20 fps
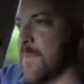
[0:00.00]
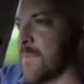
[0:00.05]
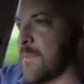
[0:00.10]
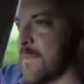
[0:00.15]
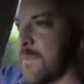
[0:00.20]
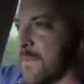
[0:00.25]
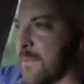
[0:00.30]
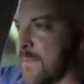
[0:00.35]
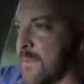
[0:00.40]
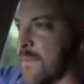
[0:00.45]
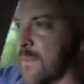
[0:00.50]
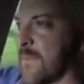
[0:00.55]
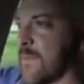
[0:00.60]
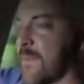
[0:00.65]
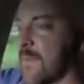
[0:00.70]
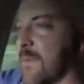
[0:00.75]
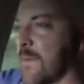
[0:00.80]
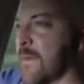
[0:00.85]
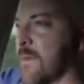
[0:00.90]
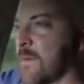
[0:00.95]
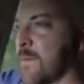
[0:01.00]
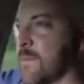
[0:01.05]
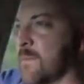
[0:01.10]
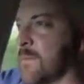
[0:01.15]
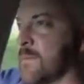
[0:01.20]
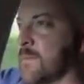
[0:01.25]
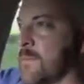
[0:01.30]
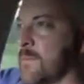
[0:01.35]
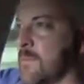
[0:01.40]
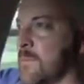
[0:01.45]

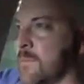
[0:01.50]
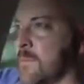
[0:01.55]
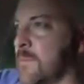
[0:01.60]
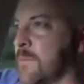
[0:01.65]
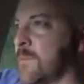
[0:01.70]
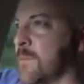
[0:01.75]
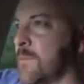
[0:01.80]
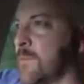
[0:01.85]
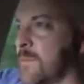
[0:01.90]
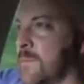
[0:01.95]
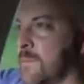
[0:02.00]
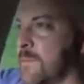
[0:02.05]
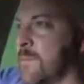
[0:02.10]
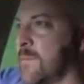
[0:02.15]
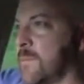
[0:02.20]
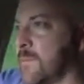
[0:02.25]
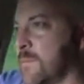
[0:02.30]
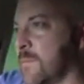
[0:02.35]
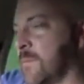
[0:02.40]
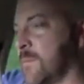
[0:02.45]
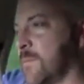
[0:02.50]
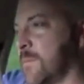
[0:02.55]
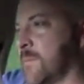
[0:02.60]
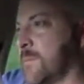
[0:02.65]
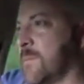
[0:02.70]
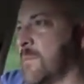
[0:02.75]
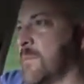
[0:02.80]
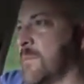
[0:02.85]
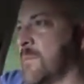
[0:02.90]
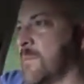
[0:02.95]

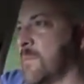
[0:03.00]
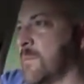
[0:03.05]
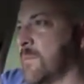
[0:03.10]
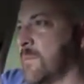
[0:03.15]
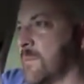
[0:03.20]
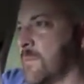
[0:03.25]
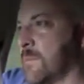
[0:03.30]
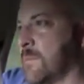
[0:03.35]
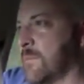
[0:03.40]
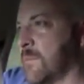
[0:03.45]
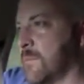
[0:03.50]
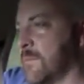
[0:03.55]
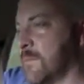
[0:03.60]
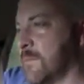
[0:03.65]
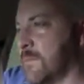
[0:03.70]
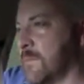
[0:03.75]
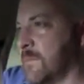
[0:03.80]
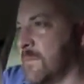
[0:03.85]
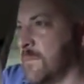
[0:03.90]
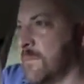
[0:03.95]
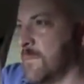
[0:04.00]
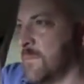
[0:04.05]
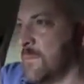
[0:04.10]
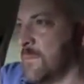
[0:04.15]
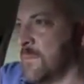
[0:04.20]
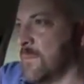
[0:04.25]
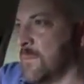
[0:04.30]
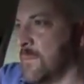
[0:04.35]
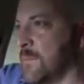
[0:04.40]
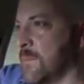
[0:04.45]

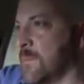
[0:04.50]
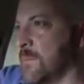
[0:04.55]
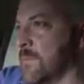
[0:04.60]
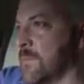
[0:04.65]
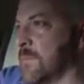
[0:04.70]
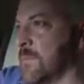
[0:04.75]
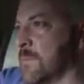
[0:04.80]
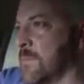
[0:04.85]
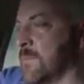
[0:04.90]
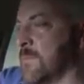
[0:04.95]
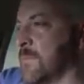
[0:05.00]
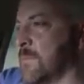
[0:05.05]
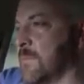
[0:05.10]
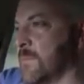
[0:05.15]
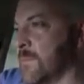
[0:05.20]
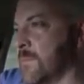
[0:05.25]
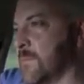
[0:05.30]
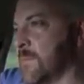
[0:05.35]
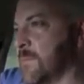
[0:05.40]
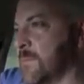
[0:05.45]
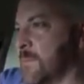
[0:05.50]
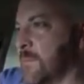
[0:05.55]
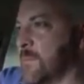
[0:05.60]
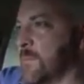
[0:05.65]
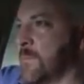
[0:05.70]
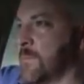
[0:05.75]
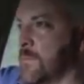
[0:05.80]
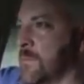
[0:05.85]
This person isn't speaking.